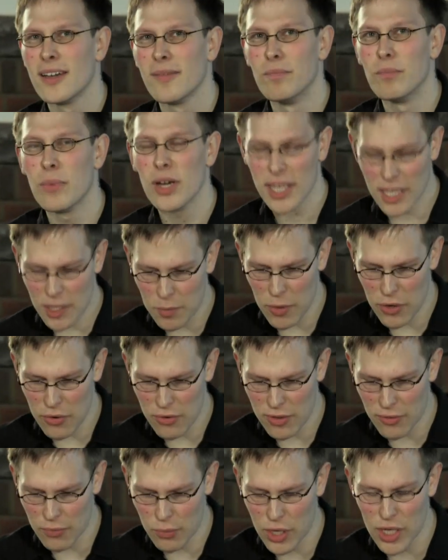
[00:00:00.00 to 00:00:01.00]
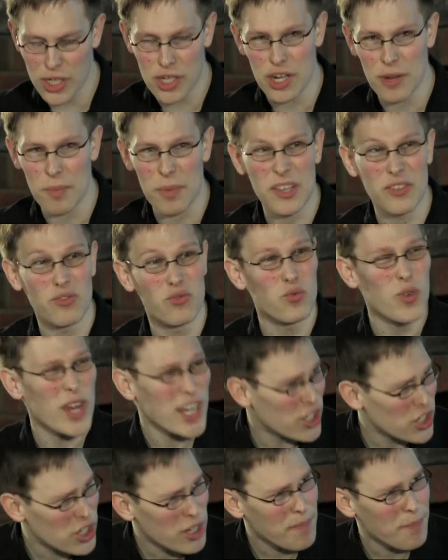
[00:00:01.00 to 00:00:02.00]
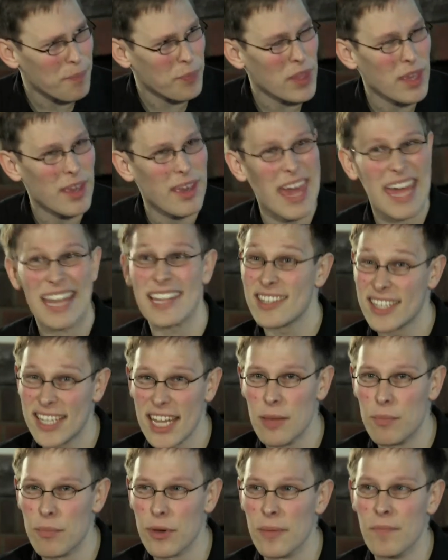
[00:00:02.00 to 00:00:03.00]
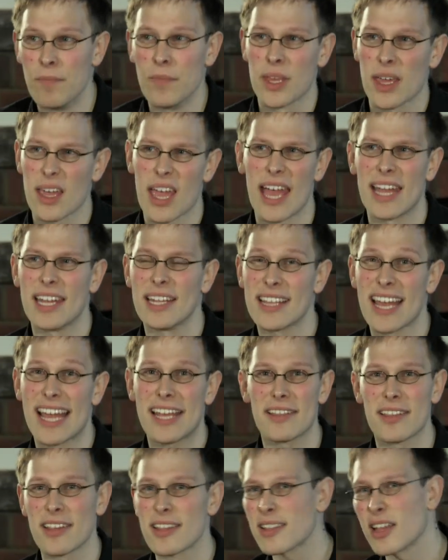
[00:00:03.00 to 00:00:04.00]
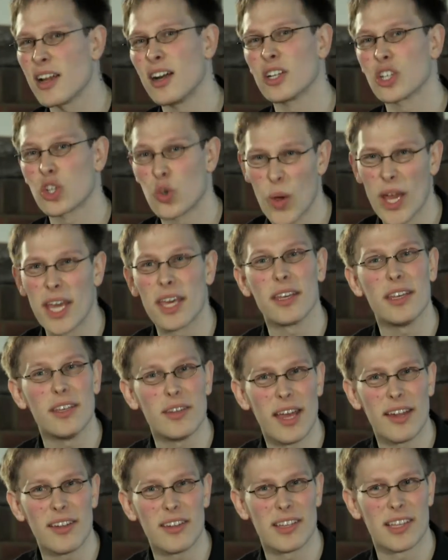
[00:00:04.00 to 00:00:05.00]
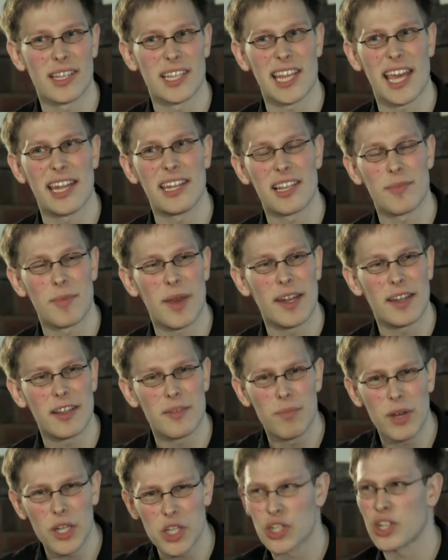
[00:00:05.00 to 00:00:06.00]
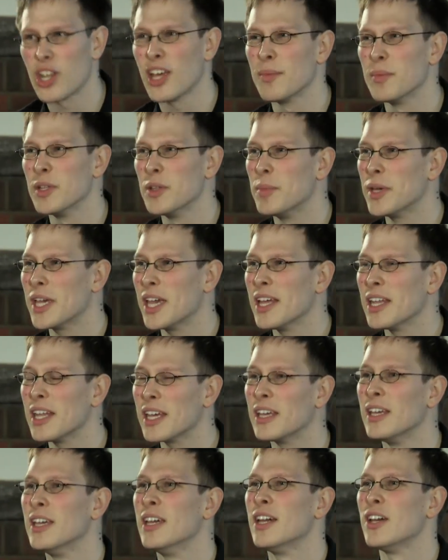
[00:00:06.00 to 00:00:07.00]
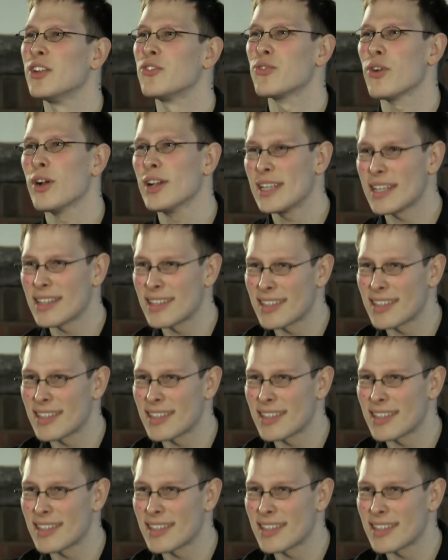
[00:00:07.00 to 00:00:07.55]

my experience of worship is richer and it's deeper, and it tends to start quicker. You don't tend to spend as much time at the beginning trying to